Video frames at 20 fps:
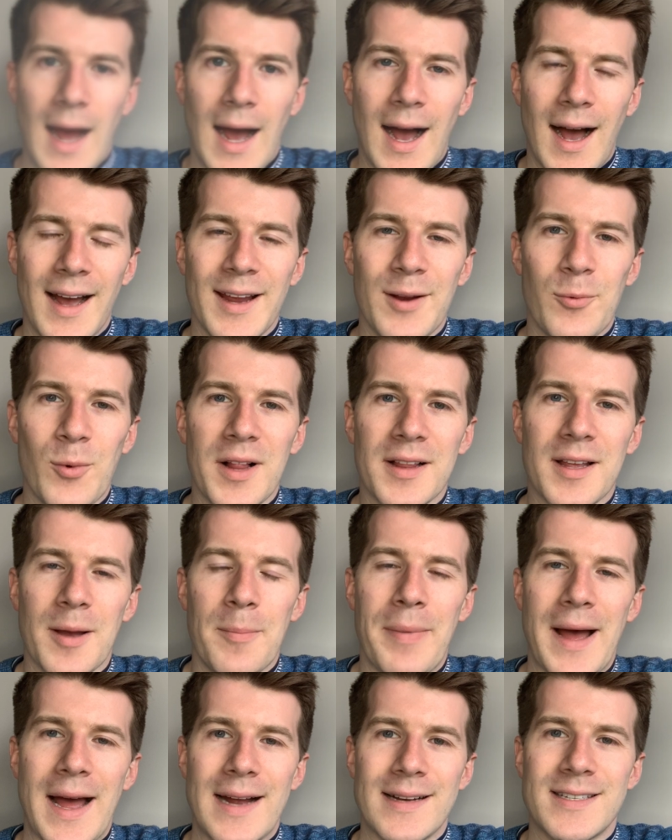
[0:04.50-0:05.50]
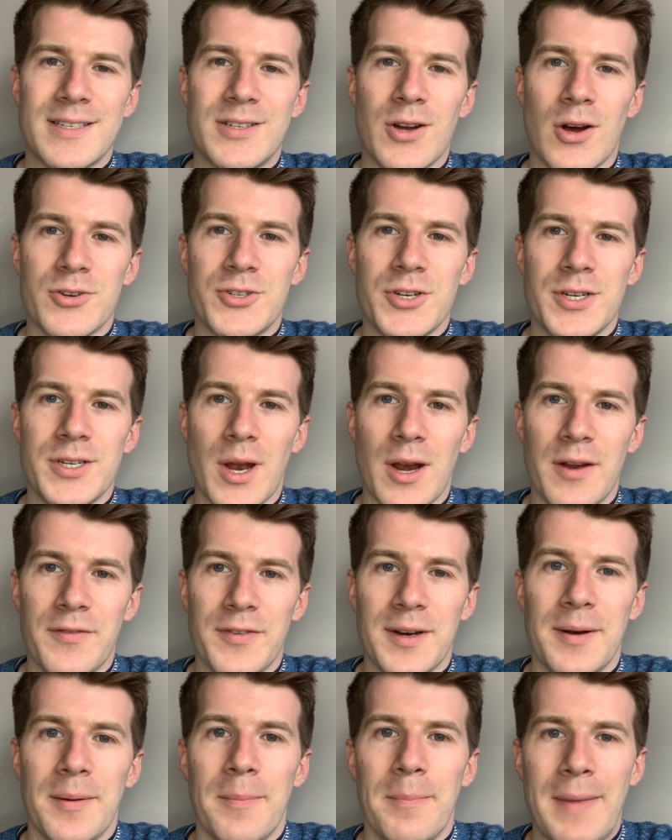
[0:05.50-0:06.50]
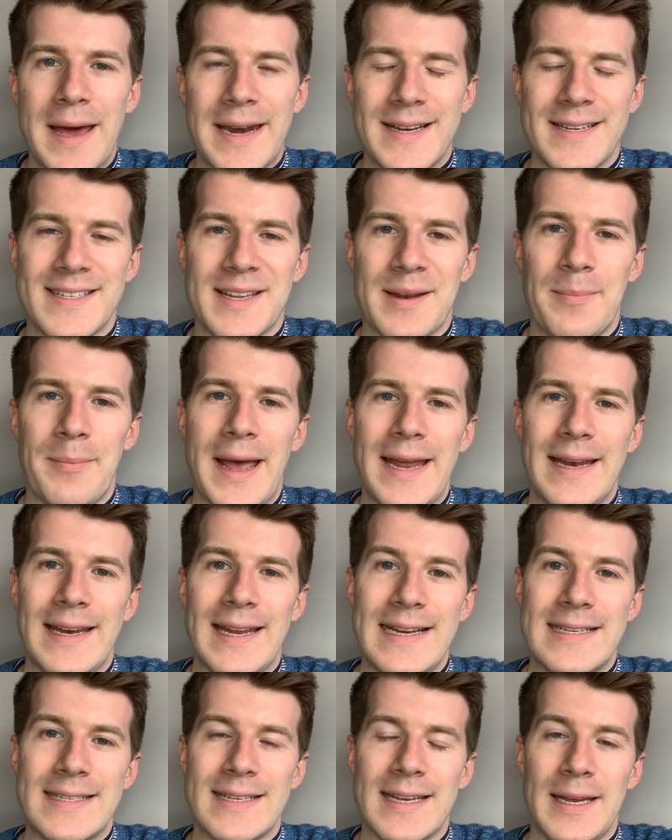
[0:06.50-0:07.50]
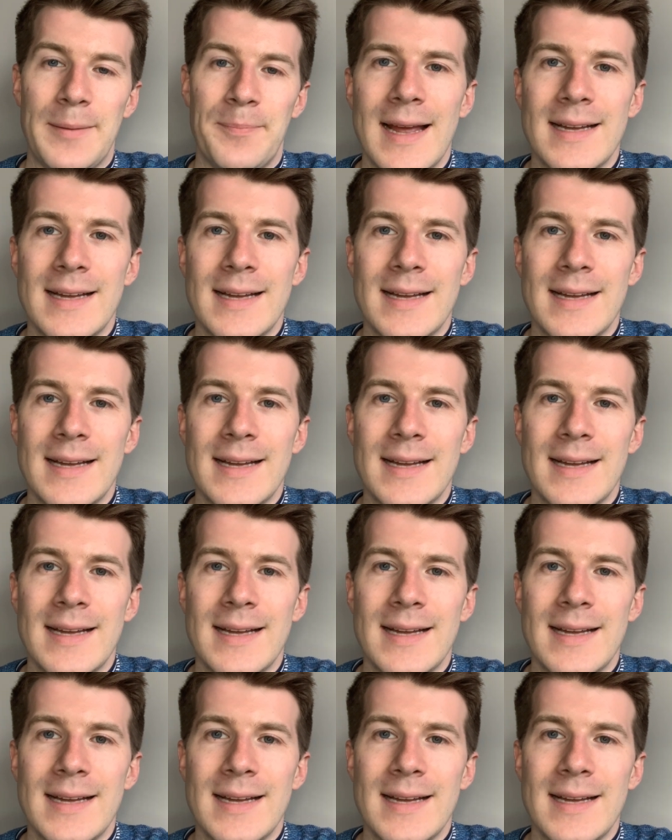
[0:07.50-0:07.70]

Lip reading: Hi, welcome back to Dr. O'Donovan, Medicine Made Easy.